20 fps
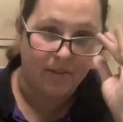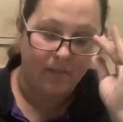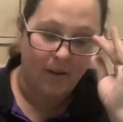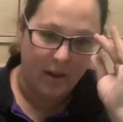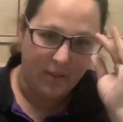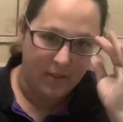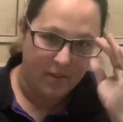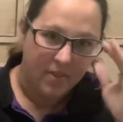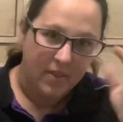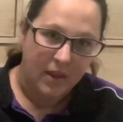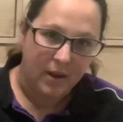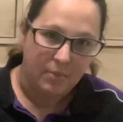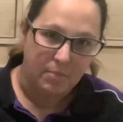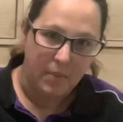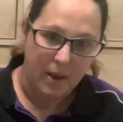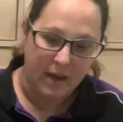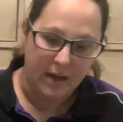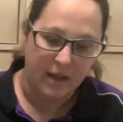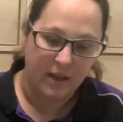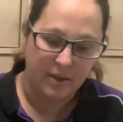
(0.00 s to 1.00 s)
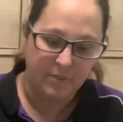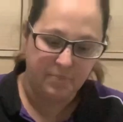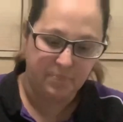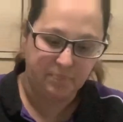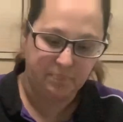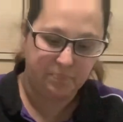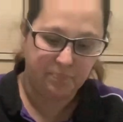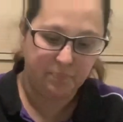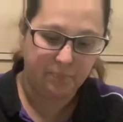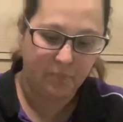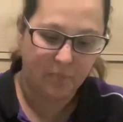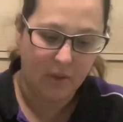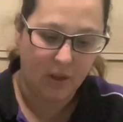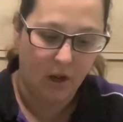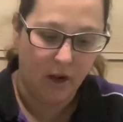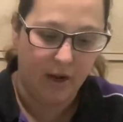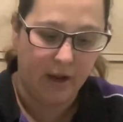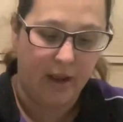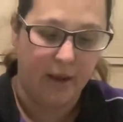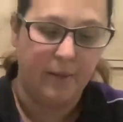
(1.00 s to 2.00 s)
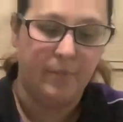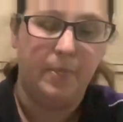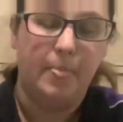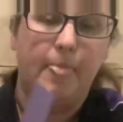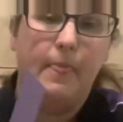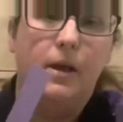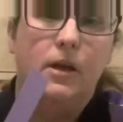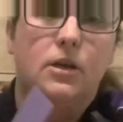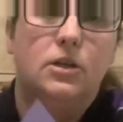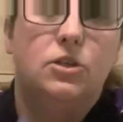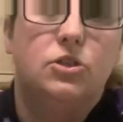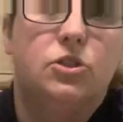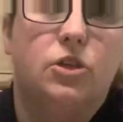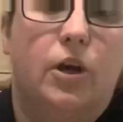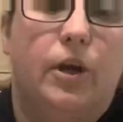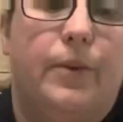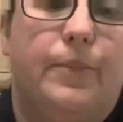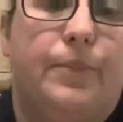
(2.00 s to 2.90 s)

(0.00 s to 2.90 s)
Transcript: rather than many. Okay, so